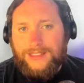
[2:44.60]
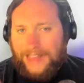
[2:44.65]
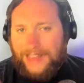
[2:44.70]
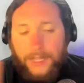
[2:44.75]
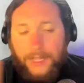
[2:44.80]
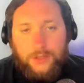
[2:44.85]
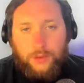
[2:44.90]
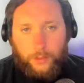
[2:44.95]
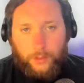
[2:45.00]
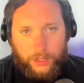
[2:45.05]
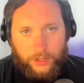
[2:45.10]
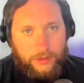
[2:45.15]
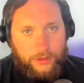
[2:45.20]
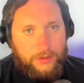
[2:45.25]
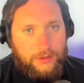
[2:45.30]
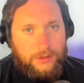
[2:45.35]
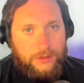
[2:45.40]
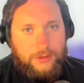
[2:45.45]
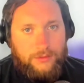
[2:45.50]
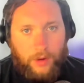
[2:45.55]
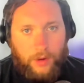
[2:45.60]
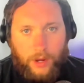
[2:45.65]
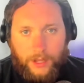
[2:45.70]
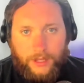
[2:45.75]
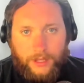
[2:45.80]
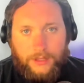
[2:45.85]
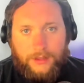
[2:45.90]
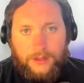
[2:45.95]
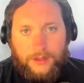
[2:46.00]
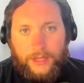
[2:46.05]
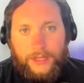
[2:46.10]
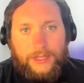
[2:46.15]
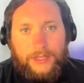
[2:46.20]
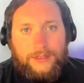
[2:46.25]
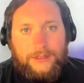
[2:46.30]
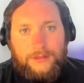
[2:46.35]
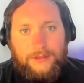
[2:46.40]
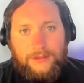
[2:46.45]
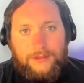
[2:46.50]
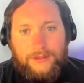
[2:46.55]
That's weird, right?
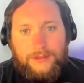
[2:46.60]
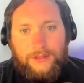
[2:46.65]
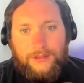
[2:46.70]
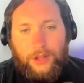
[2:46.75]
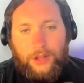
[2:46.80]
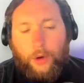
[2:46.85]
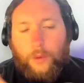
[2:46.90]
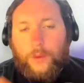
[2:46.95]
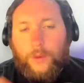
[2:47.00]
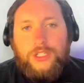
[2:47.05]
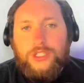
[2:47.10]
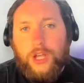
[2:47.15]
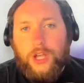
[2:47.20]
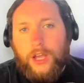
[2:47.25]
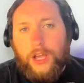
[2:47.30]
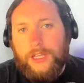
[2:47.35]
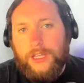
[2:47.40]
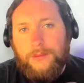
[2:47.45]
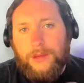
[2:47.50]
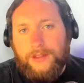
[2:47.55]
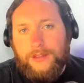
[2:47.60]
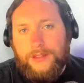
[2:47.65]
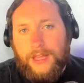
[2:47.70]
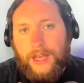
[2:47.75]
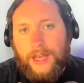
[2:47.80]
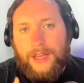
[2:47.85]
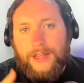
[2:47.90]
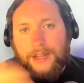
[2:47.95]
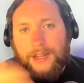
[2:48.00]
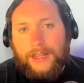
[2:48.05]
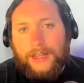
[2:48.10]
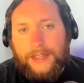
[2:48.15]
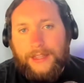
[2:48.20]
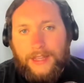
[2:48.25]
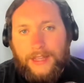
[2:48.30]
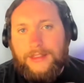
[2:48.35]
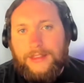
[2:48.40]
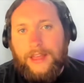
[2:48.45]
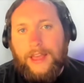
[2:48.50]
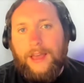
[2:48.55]
Like no one is talking about that, and I
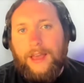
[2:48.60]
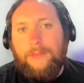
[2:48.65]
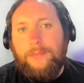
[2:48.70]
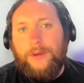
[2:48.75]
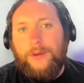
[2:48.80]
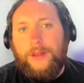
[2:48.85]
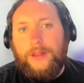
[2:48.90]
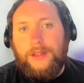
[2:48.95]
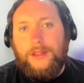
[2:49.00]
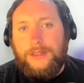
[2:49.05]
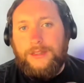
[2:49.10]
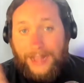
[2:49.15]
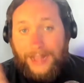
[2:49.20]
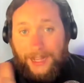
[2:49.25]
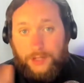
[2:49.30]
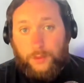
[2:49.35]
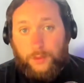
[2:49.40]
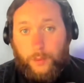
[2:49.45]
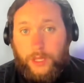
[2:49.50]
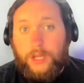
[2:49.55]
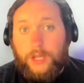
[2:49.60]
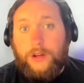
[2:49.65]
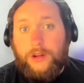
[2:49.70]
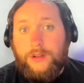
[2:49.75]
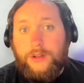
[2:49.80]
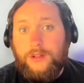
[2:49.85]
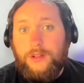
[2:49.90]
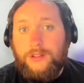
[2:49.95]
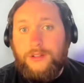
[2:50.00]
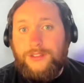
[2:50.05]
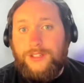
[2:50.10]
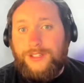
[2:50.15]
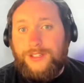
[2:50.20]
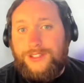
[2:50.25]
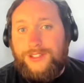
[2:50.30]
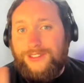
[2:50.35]
get that, but that's weird to,